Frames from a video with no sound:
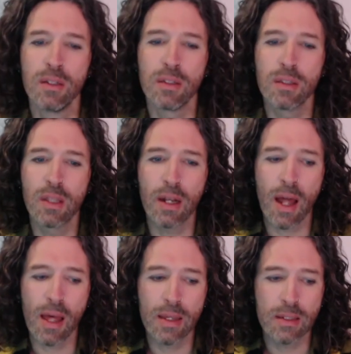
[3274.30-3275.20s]
the
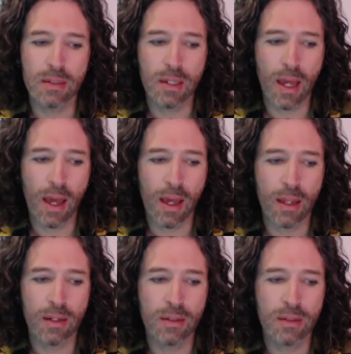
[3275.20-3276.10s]
night
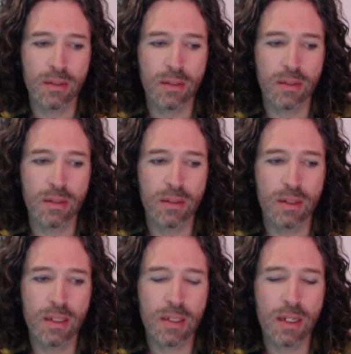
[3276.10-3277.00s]
and
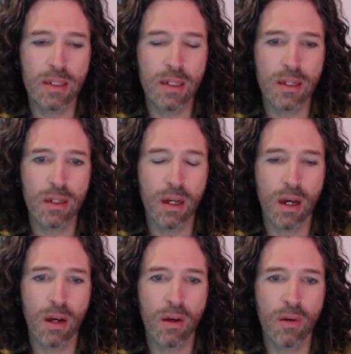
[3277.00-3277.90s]
this idea
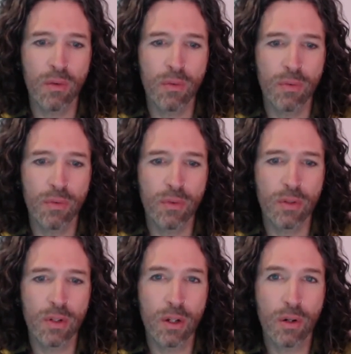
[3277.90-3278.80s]
of
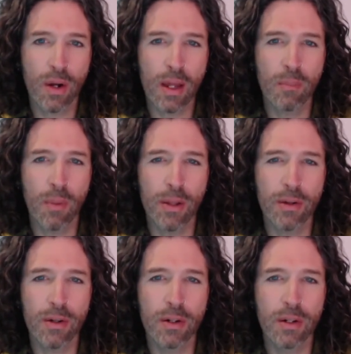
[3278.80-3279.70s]
the
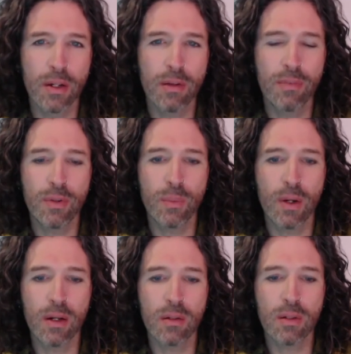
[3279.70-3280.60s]
grandmother, if you
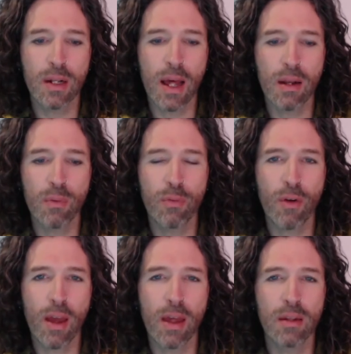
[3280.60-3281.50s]
will, and I had a
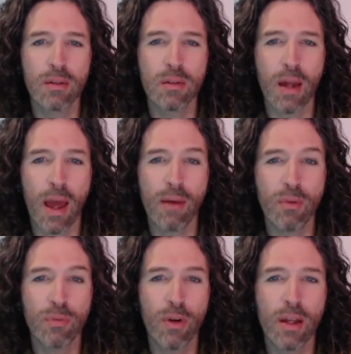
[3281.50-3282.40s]
friend, I have
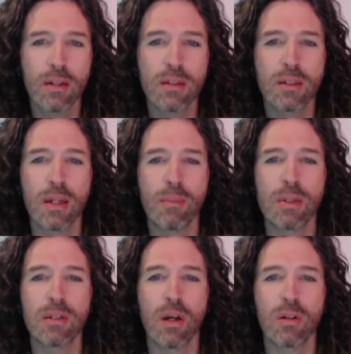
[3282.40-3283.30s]
a friend, his name
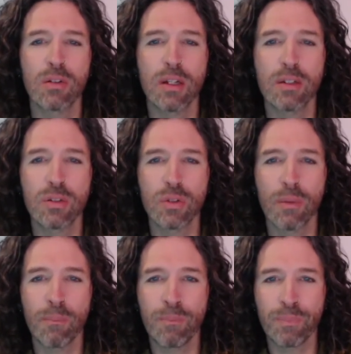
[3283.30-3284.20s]
is Donald Engstrom.